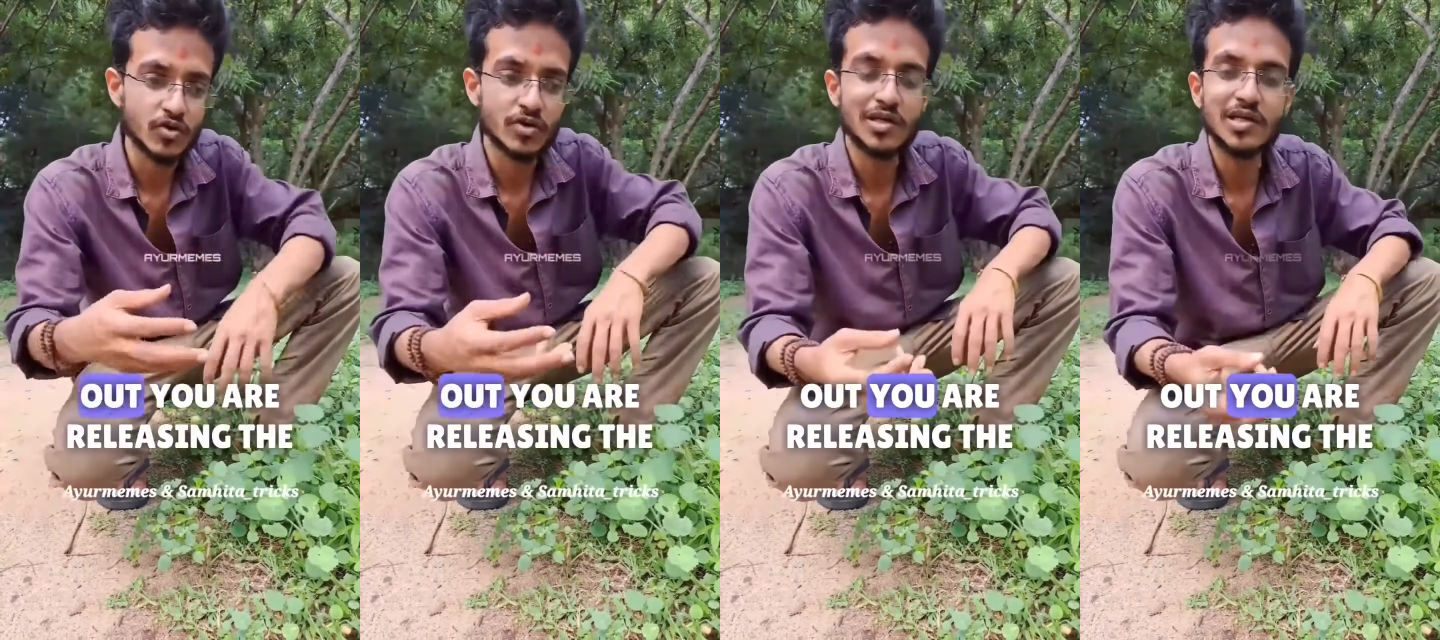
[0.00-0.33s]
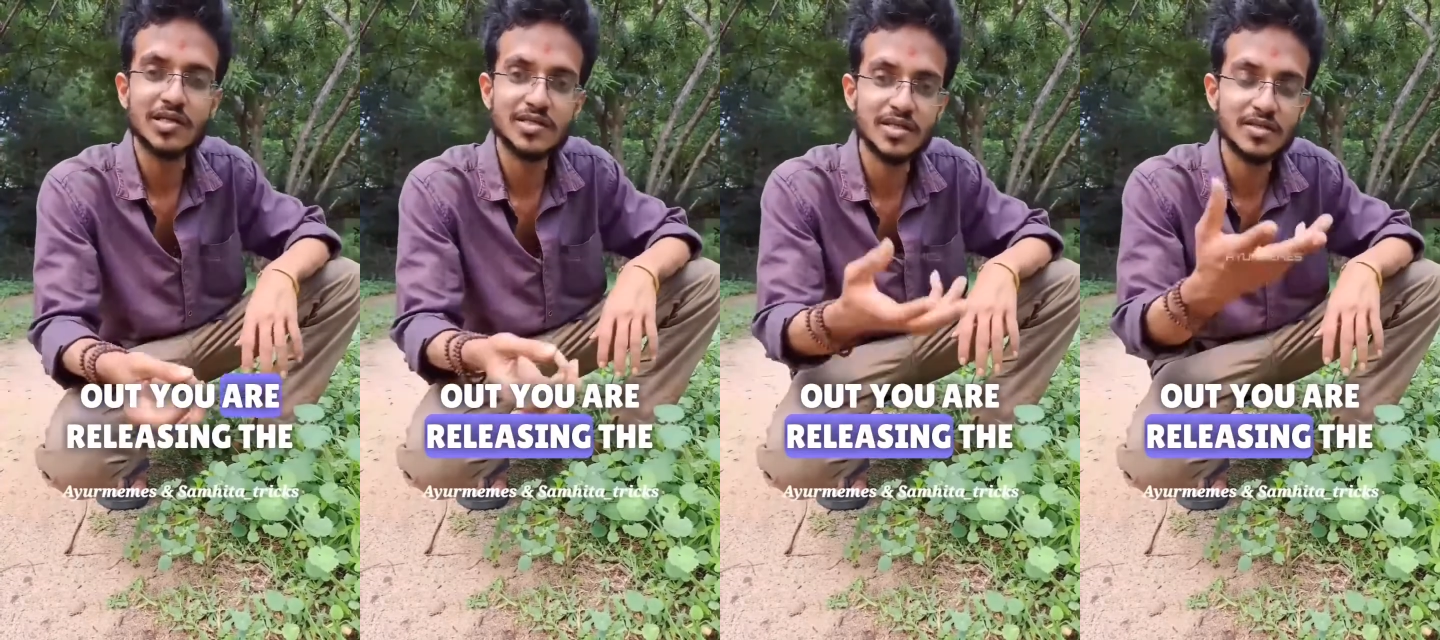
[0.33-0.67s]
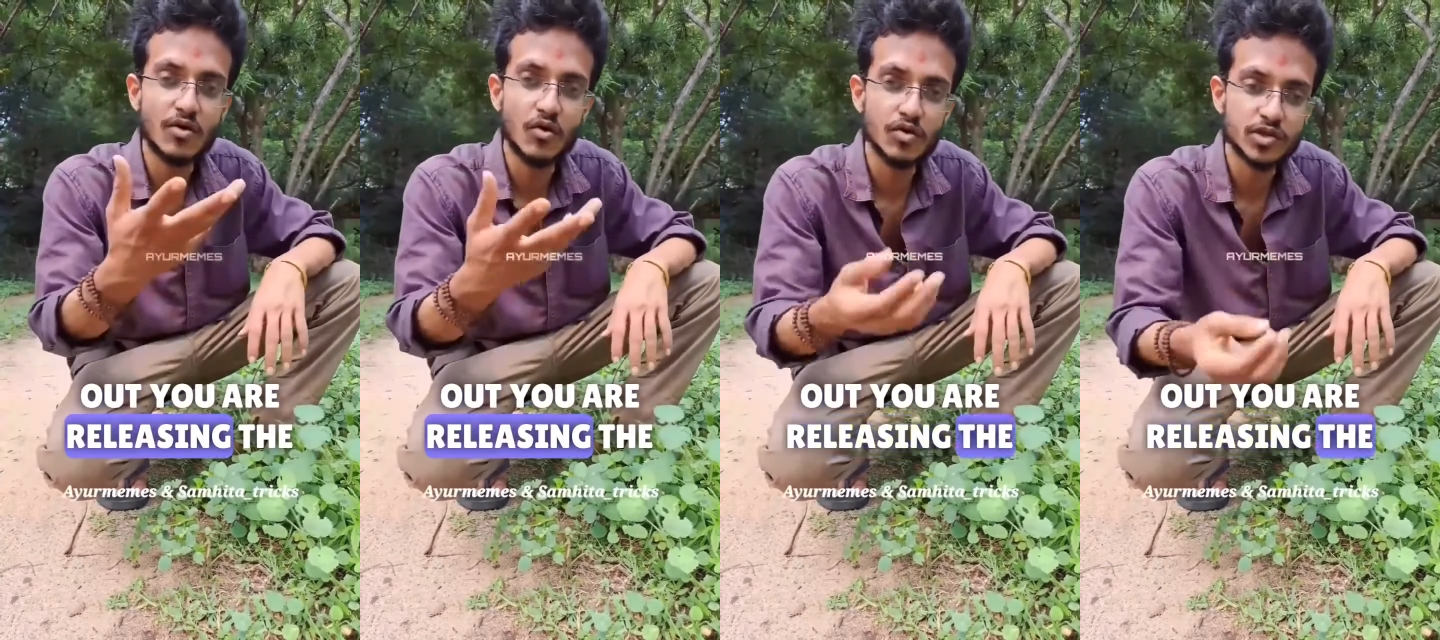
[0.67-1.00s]
you're
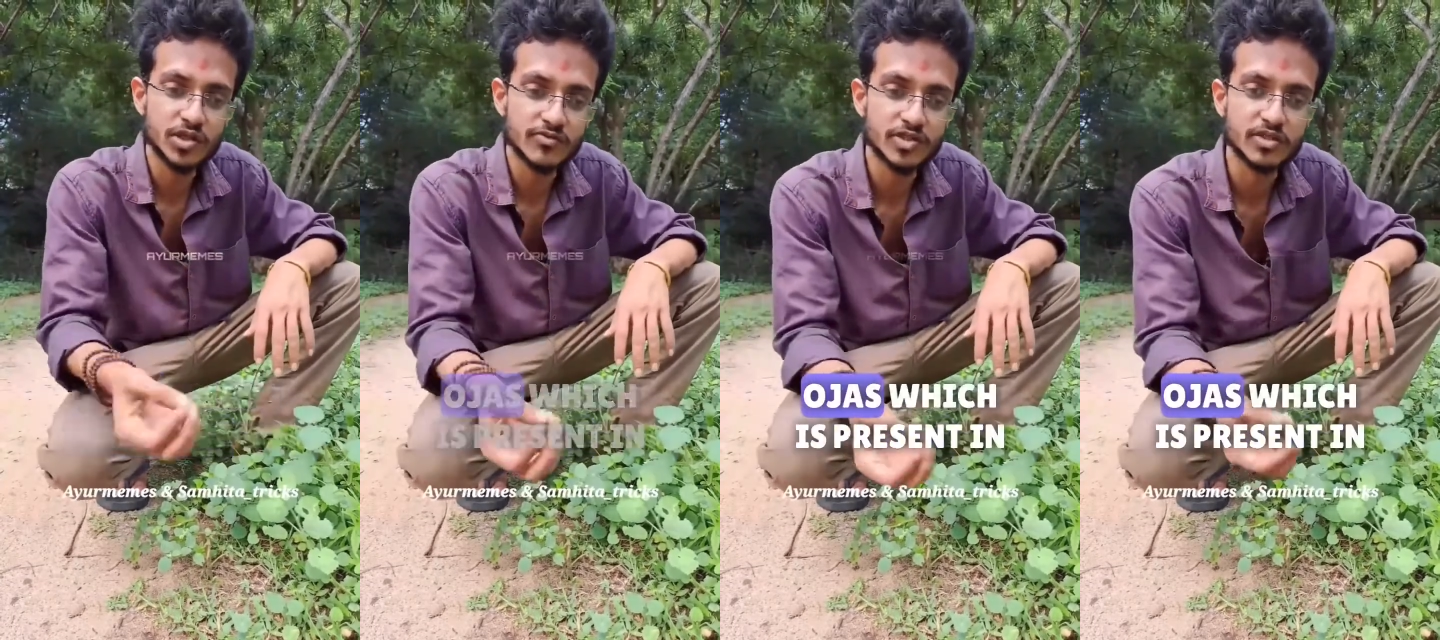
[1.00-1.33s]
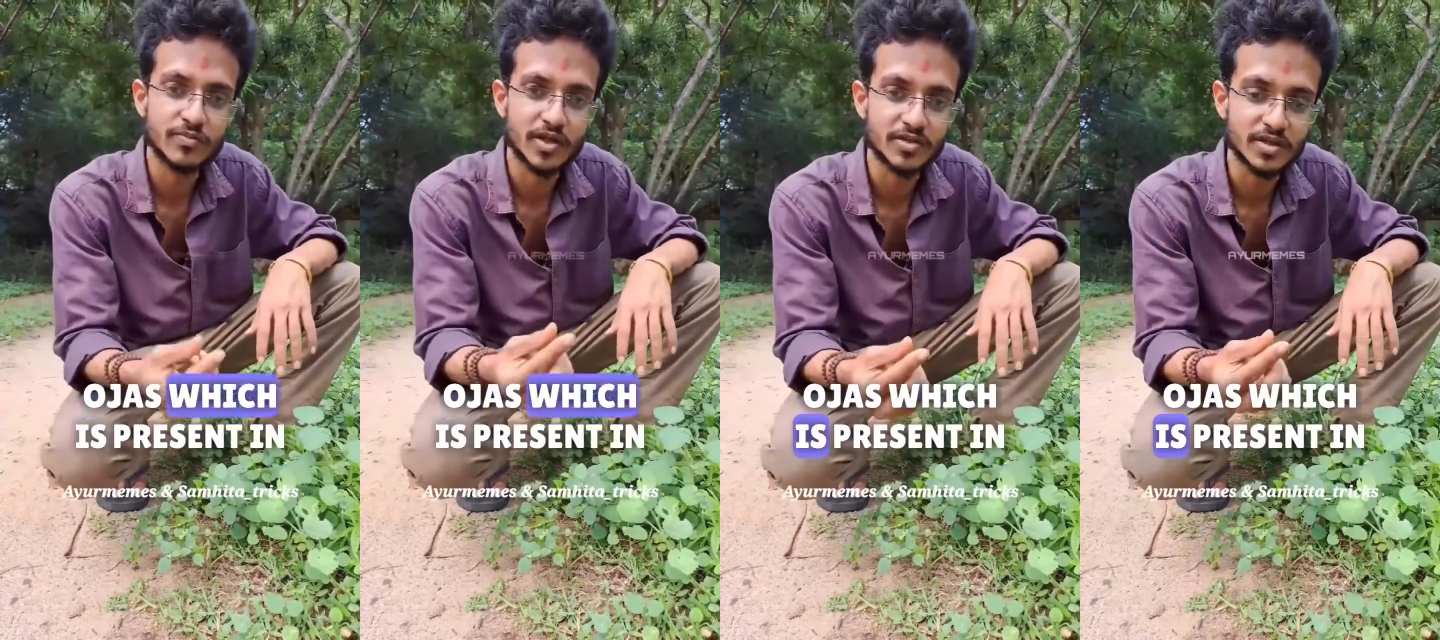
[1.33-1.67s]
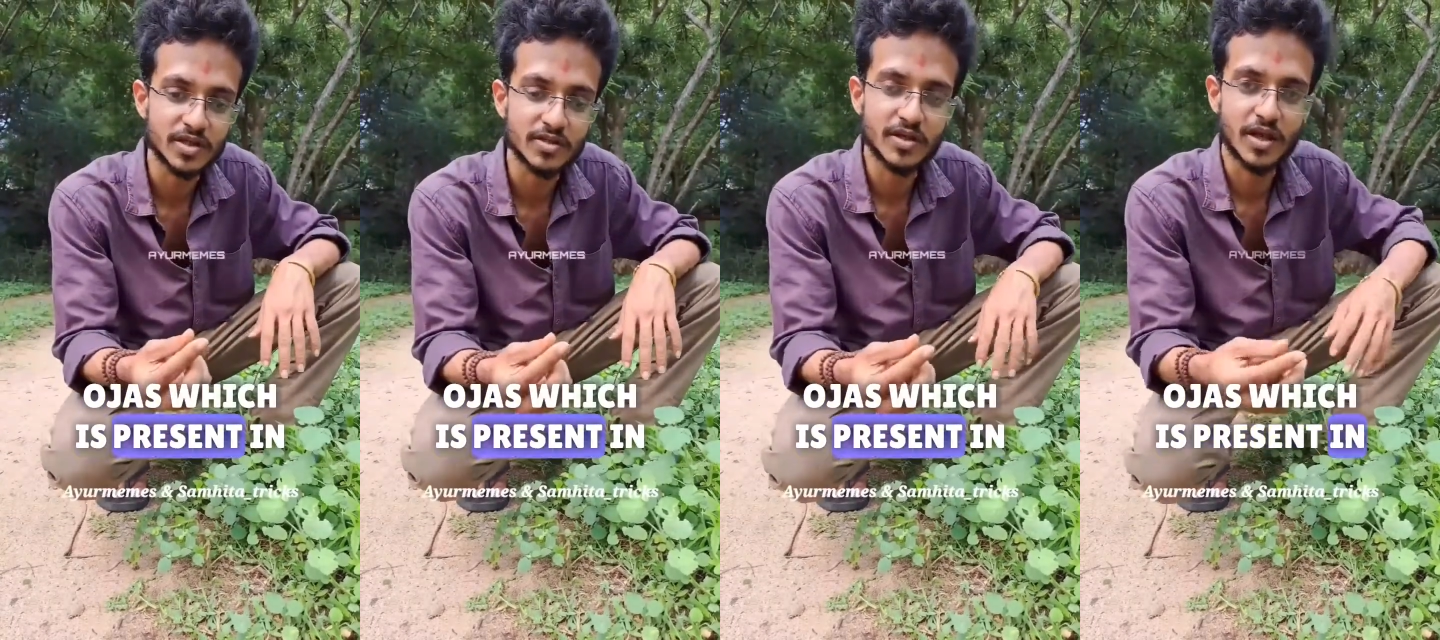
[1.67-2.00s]
releasing the Ojas which is
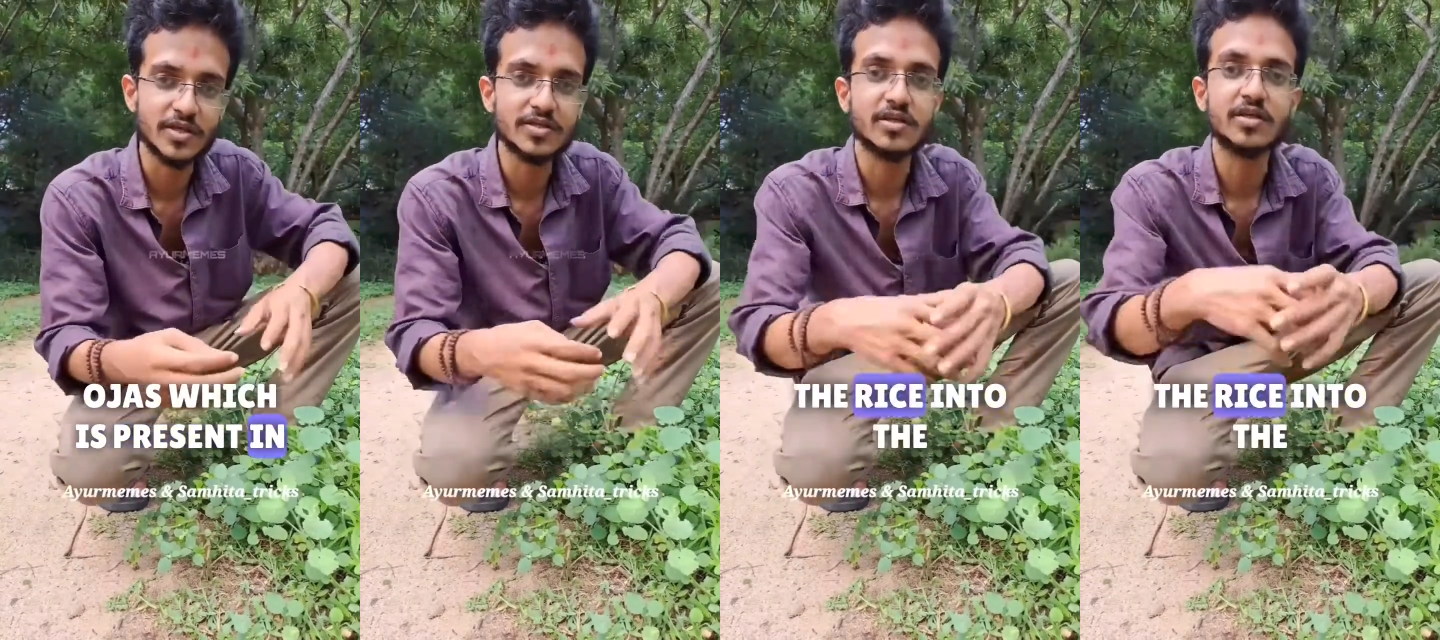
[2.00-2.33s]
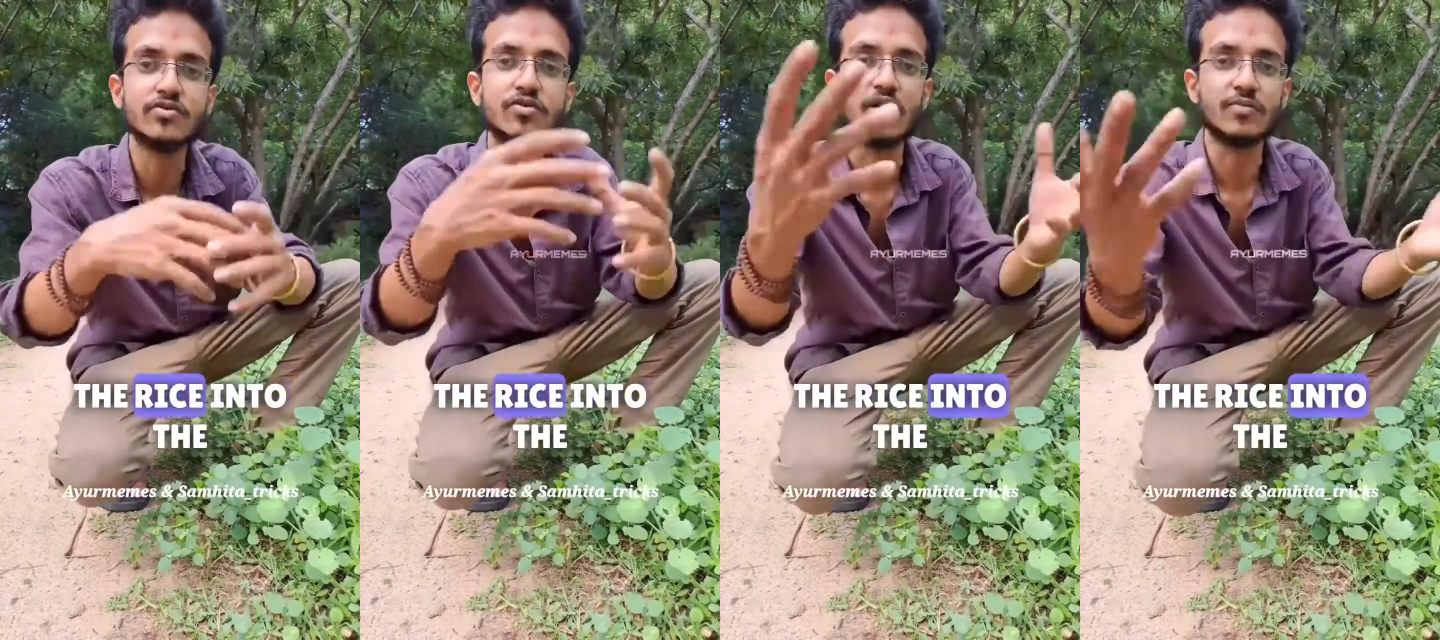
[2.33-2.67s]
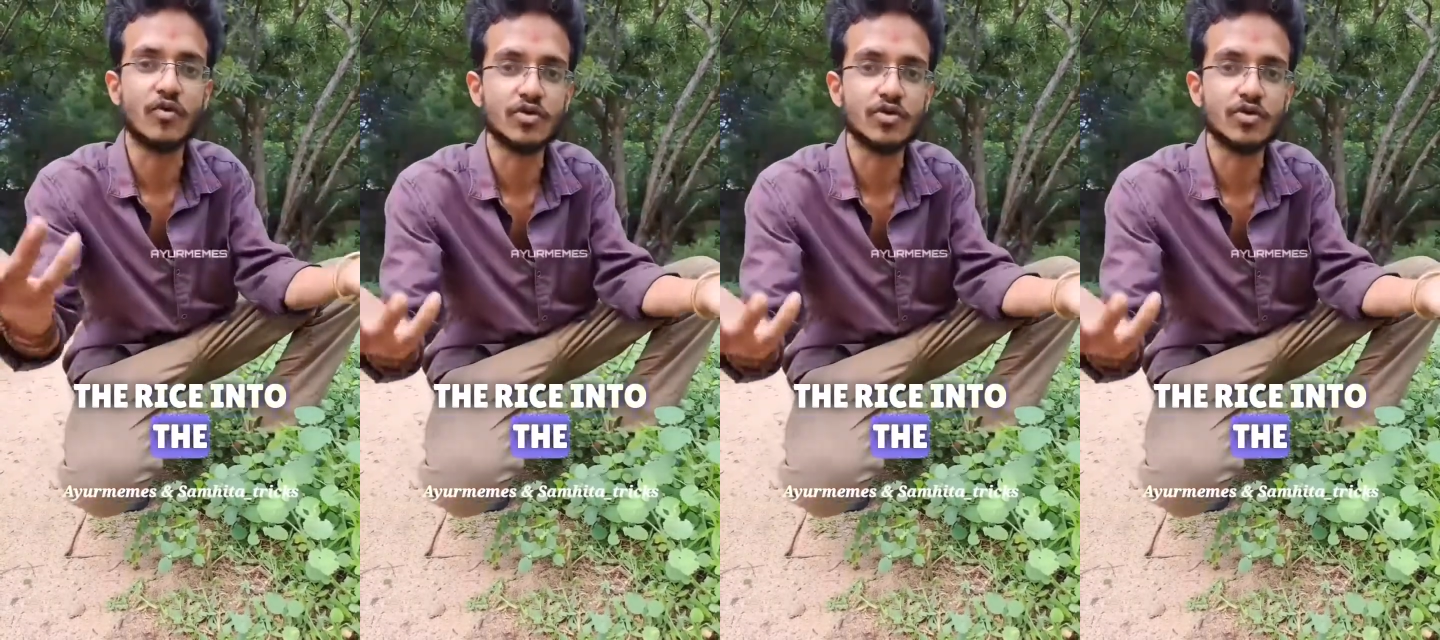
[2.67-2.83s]
present in the rice into the